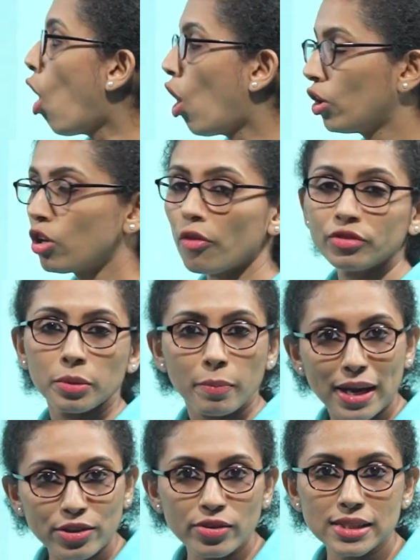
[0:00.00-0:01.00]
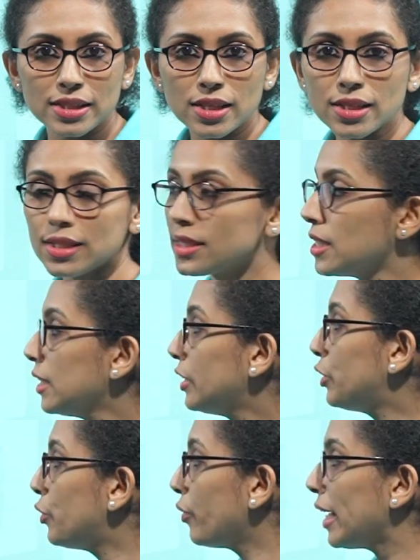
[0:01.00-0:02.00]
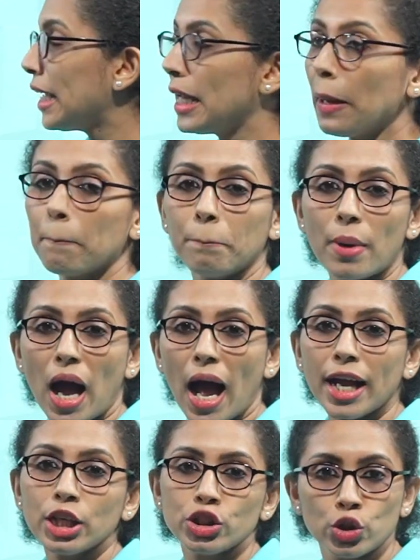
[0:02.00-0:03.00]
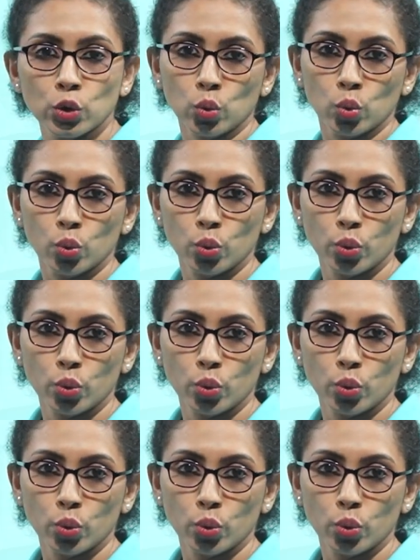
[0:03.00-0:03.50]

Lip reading: Order of the matrix is 3 by 2.